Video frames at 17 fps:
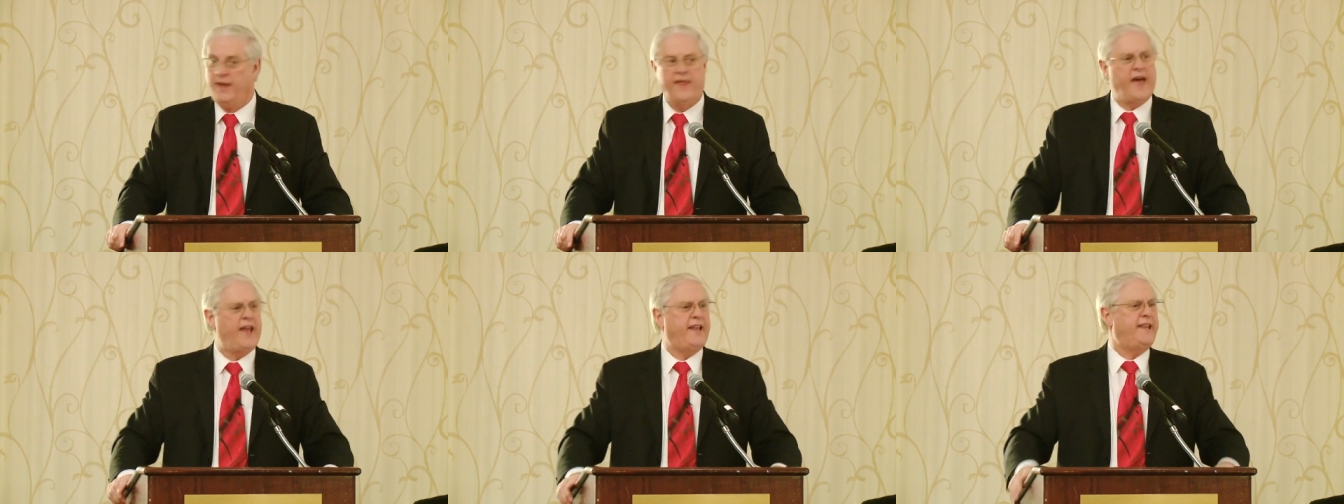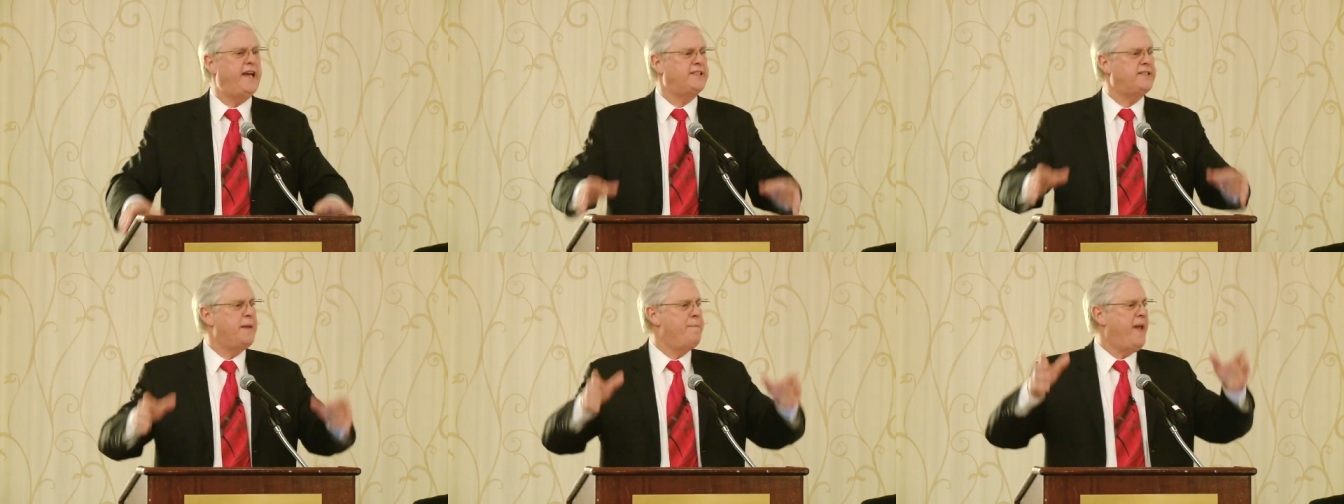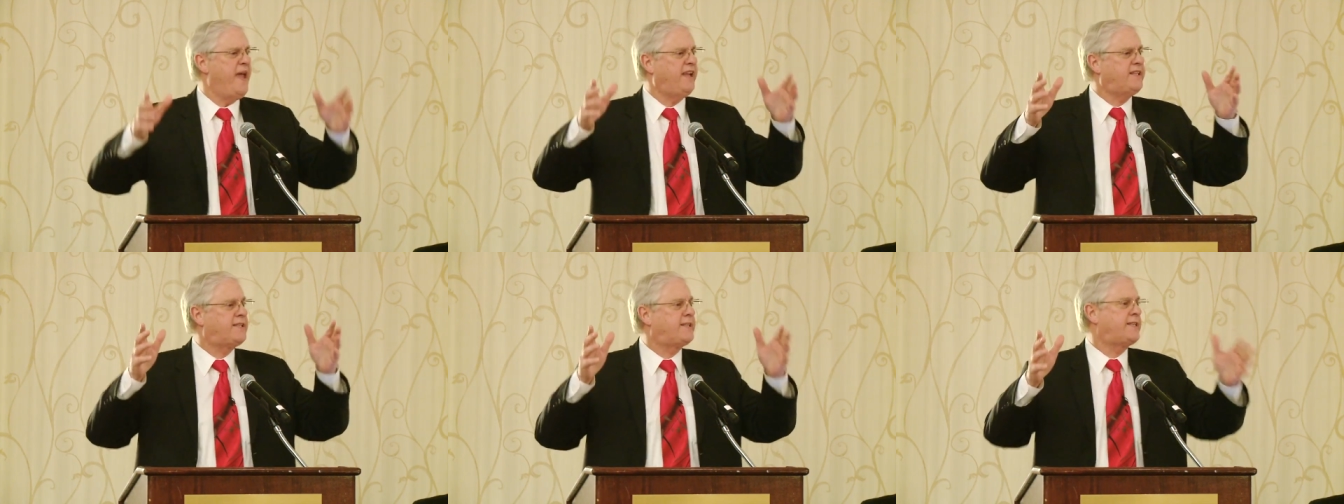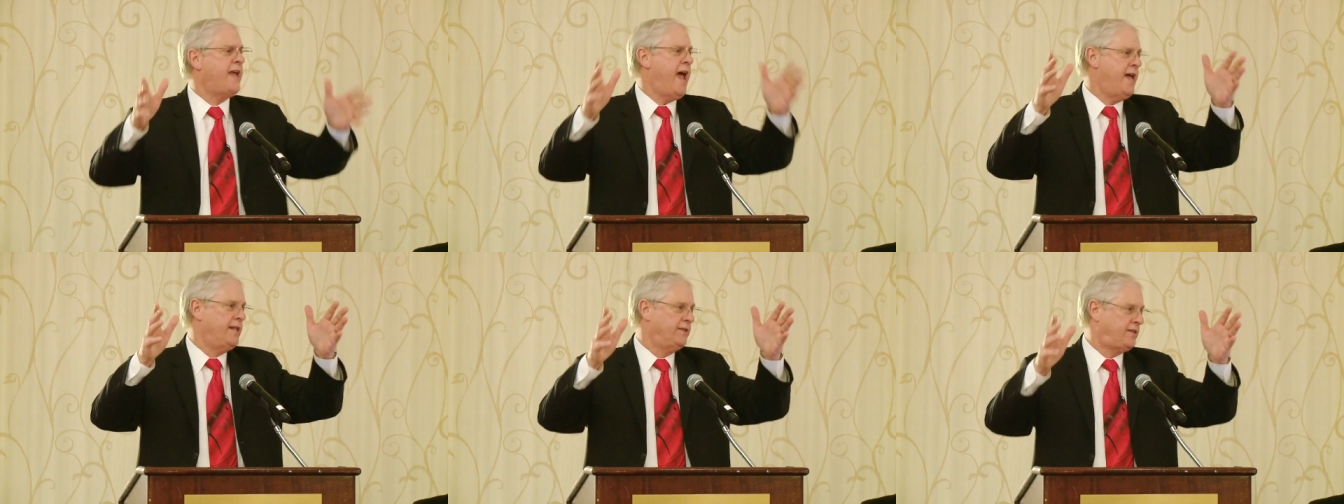That doesn't make
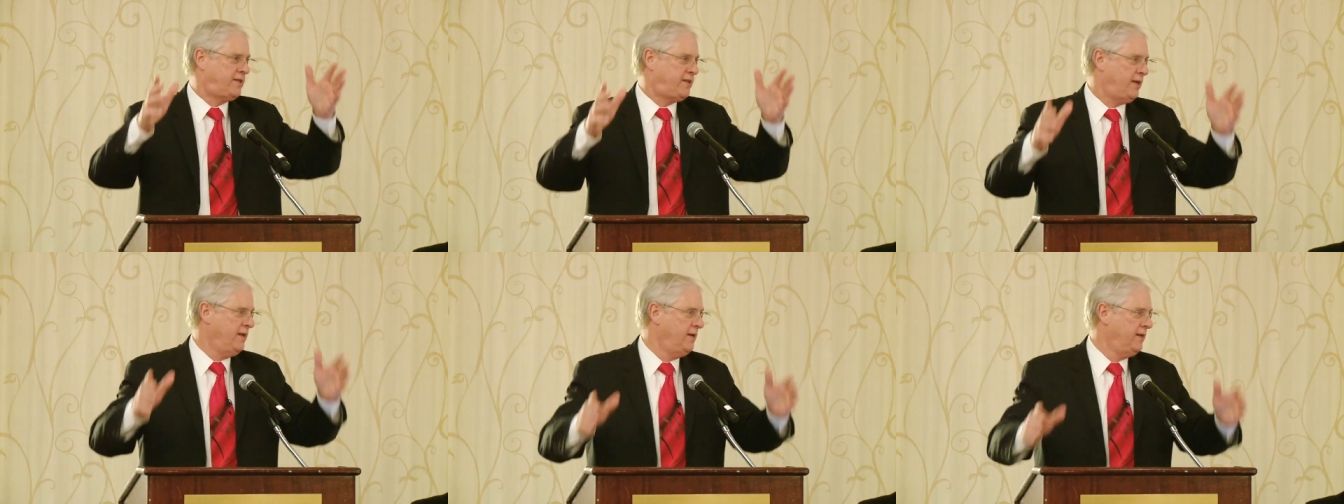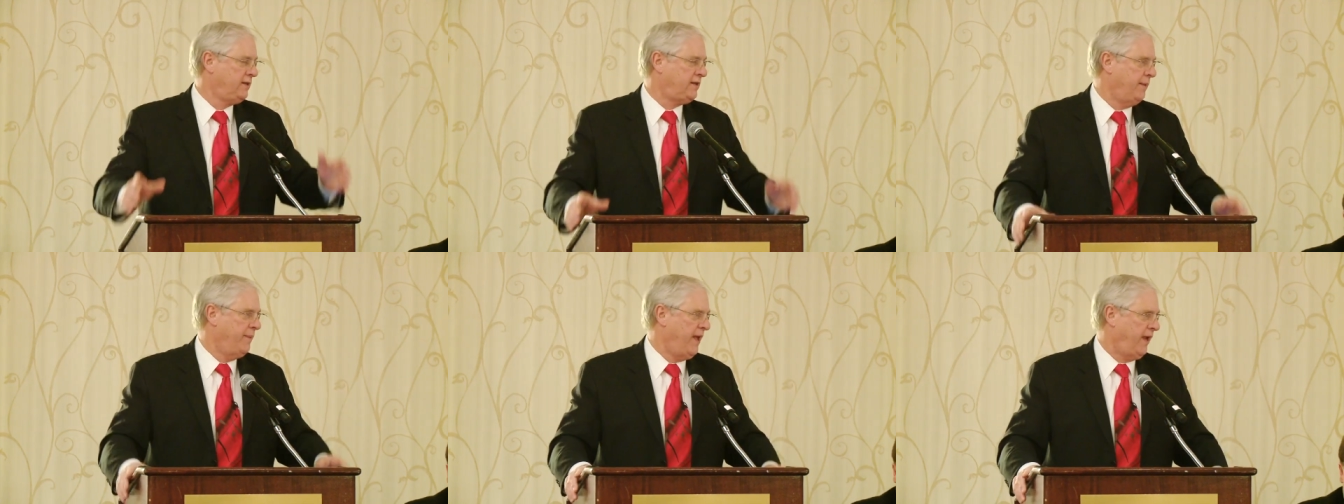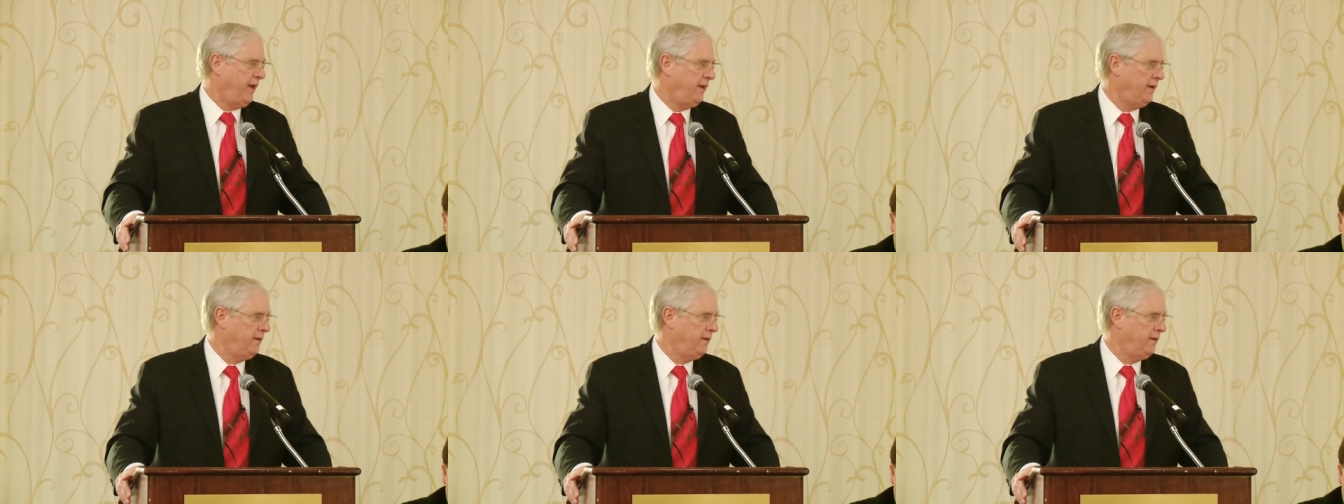sense to me.